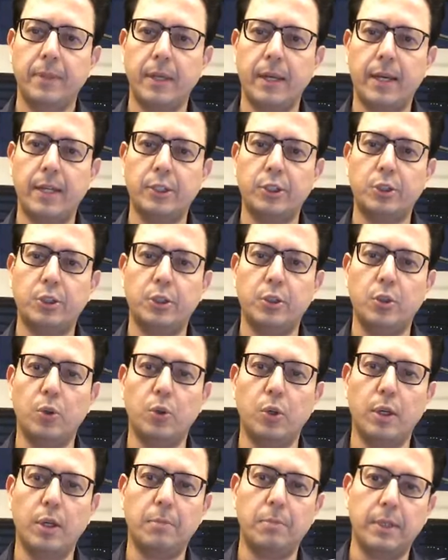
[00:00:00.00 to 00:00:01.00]
I should
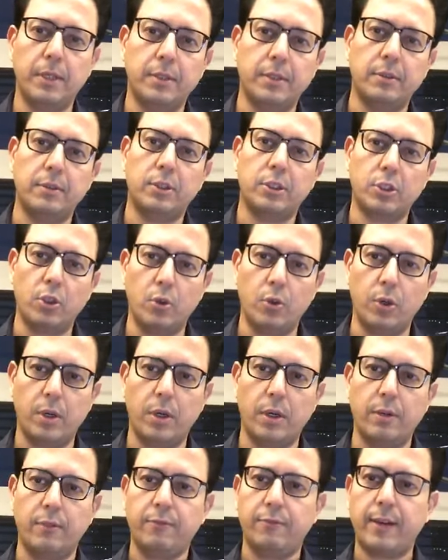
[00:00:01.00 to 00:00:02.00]
go a bit
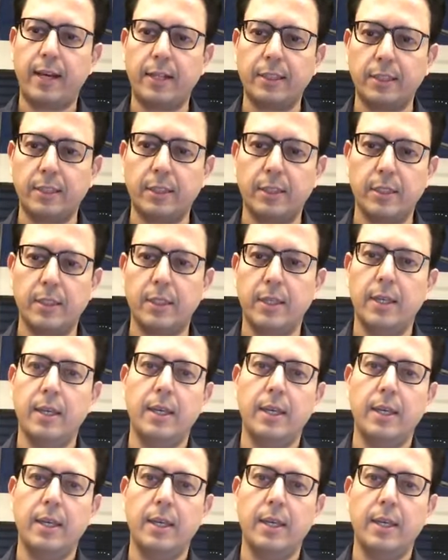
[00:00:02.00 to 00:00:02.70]
slower, faster?